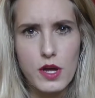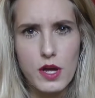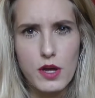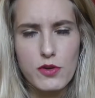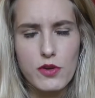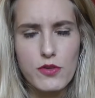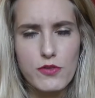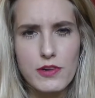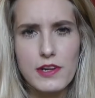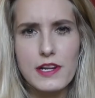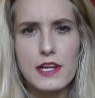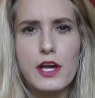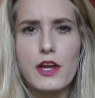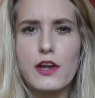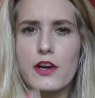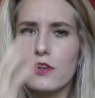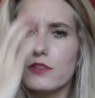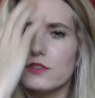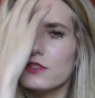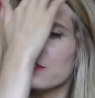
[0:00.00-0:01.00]
I'm not really
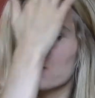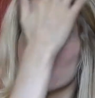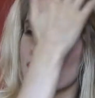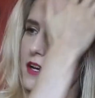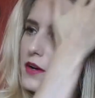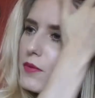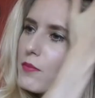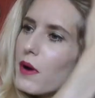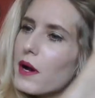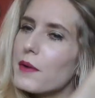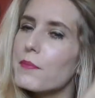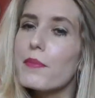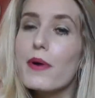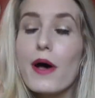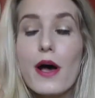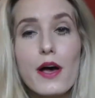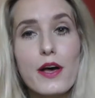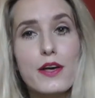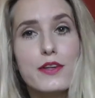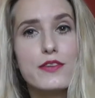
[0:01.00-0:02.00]
going to concentrate on my
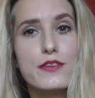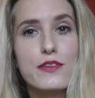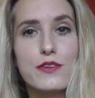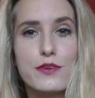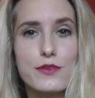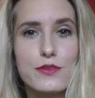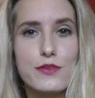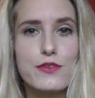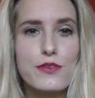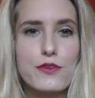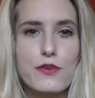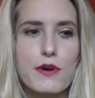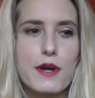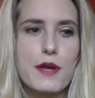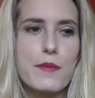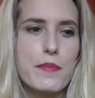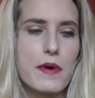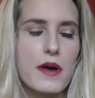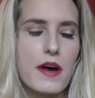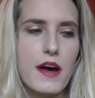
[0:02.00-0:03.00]
personal
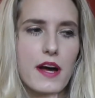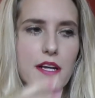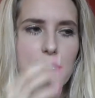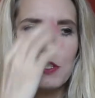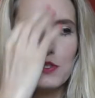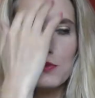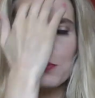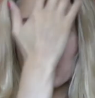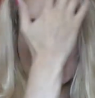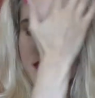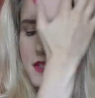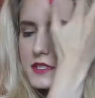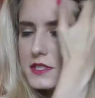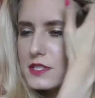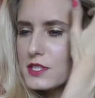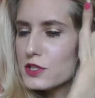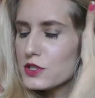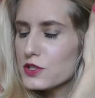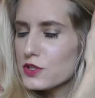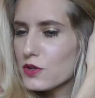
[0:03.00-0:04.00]
story, but I just wanted
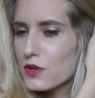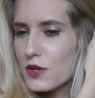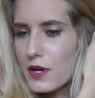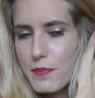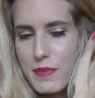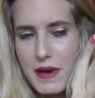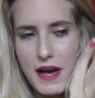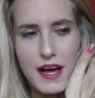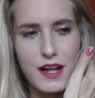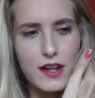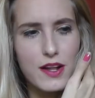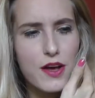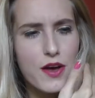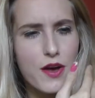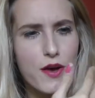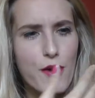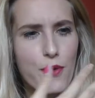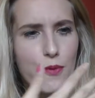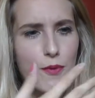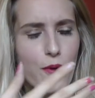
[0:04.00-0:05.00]
to talk about
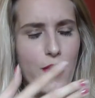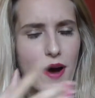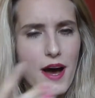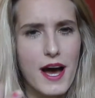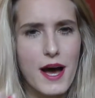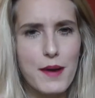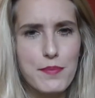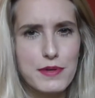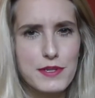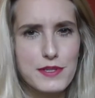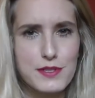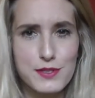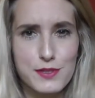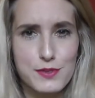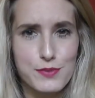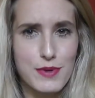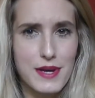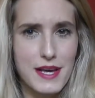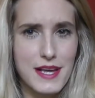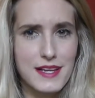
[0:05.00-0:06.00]
what
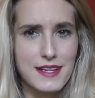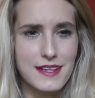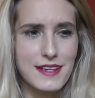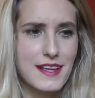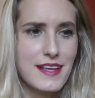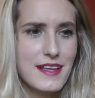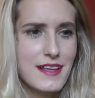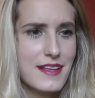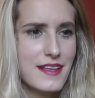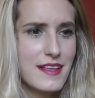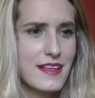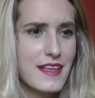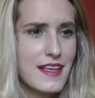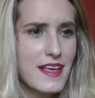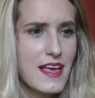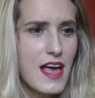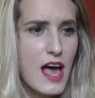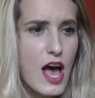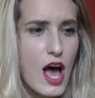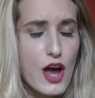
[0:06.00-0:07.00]
happens when
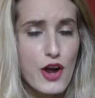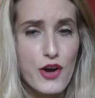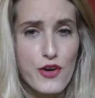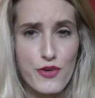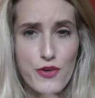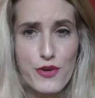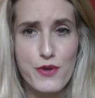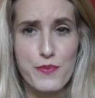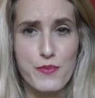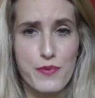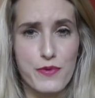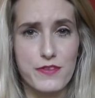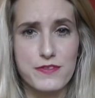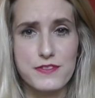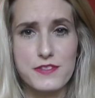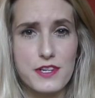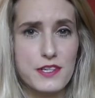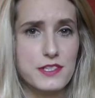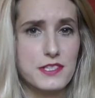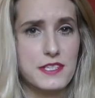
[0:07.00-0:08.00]
a group of
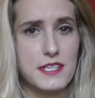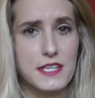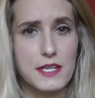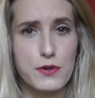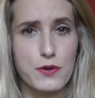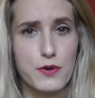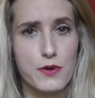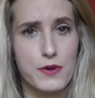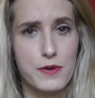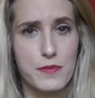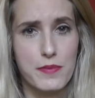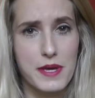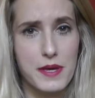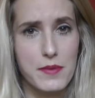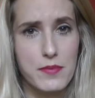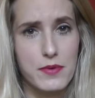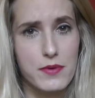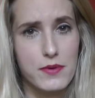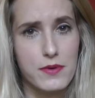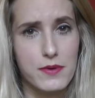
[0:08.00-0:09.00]
socially awkward
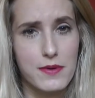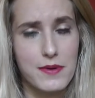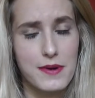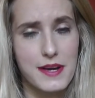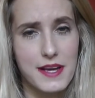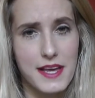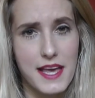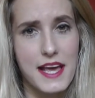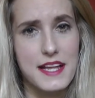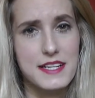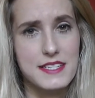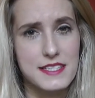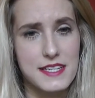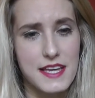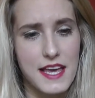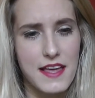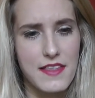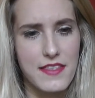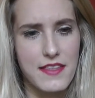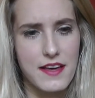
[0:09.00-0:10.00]
people get
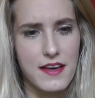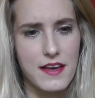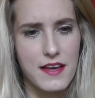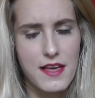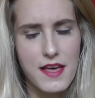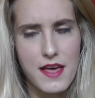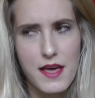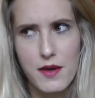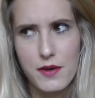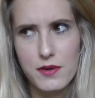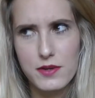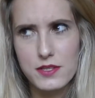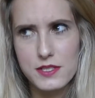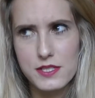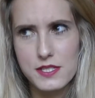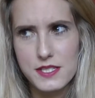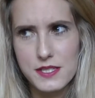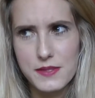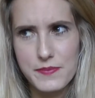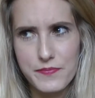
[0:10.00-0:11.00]
together.
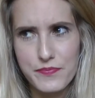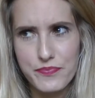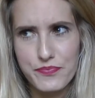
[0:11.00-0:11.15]
Because